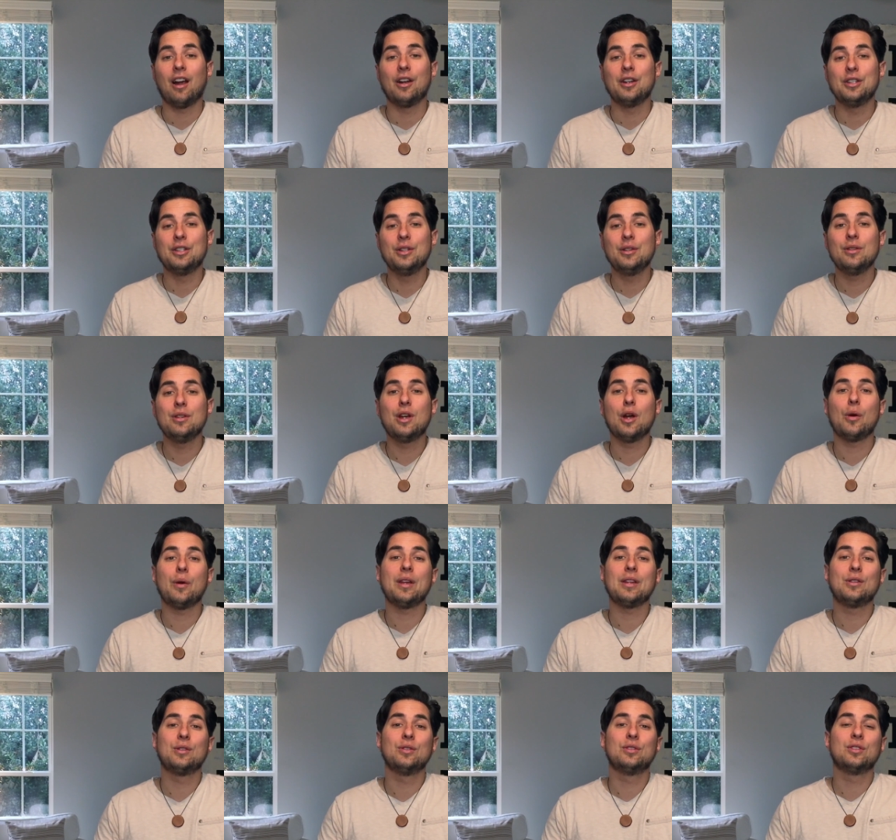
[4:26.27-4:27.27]
are you
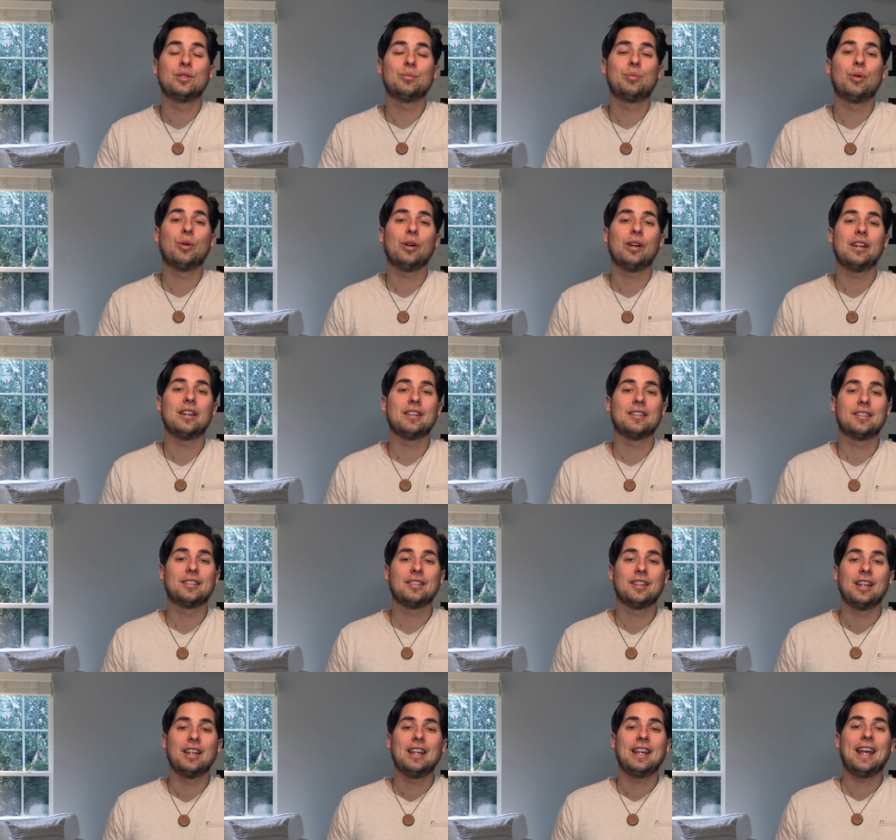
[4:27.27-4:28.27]
going to support
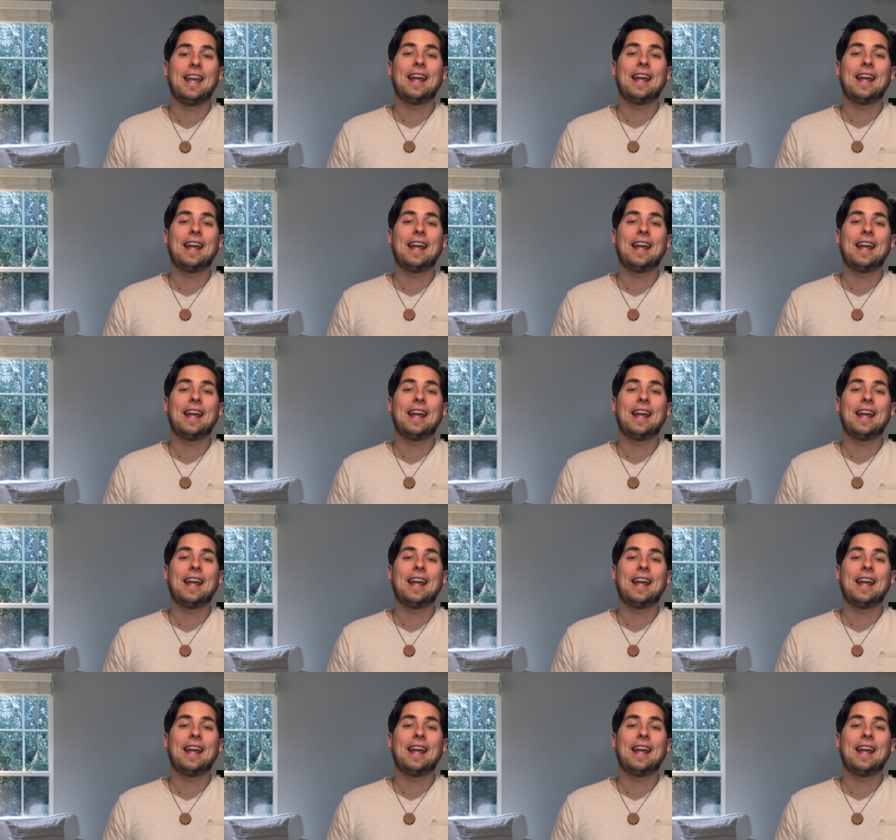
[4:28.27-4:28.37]
us